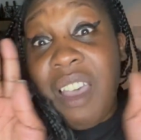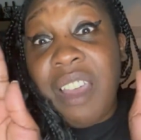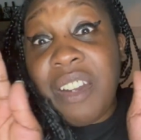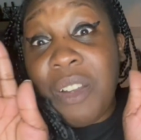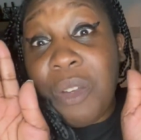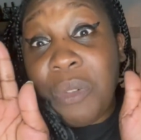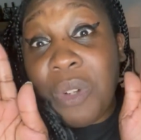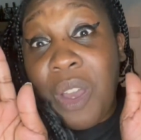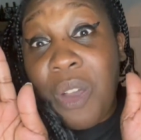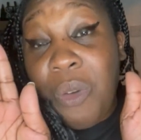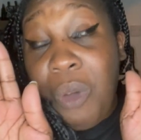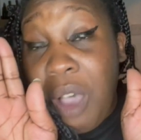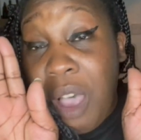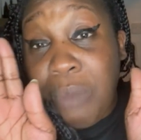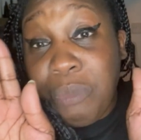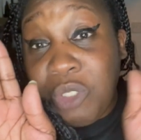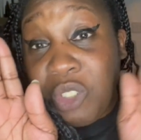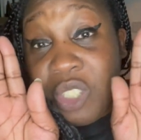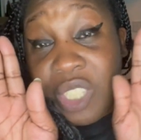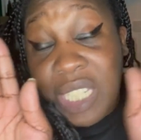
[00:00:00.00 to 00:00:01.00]
I don't know.
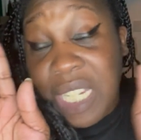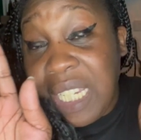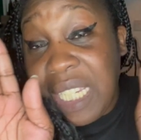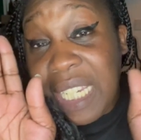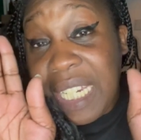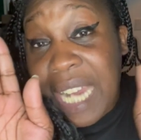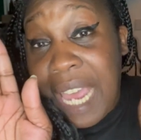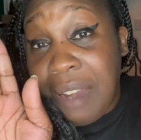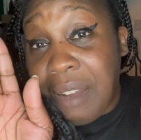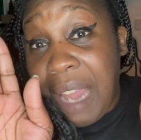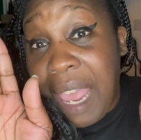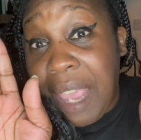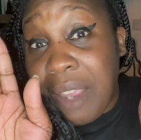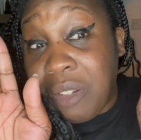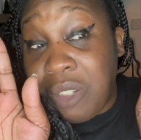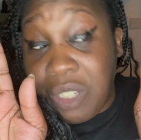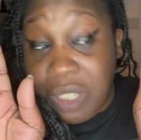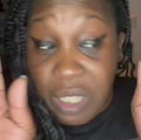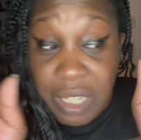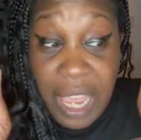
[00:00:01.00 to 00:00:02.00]
I'm just thinking out
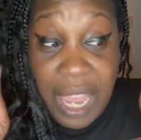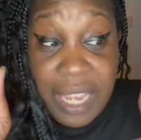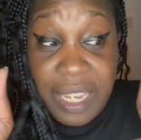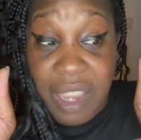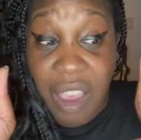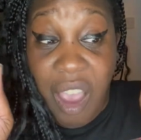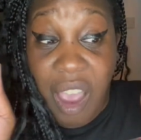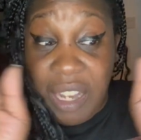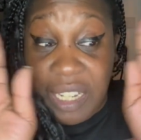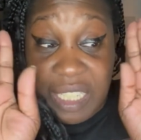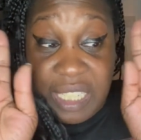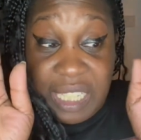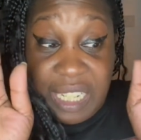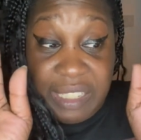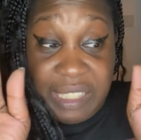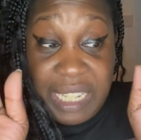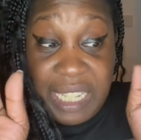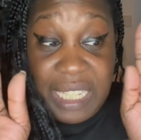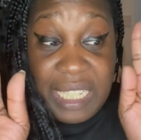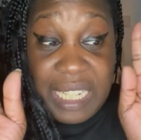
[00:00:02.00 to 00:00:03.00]
loud. Like,
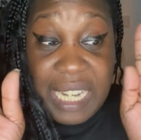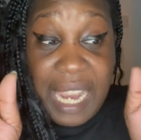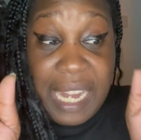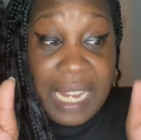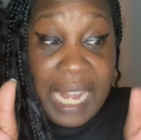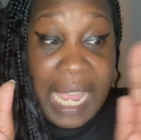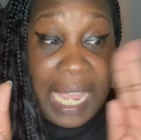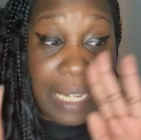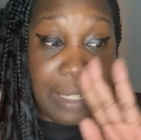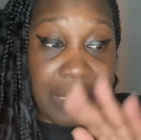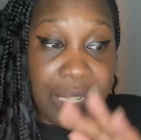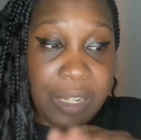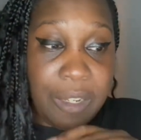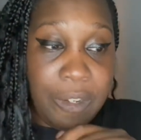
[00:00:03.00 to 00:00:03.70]
honestly thinking out loud.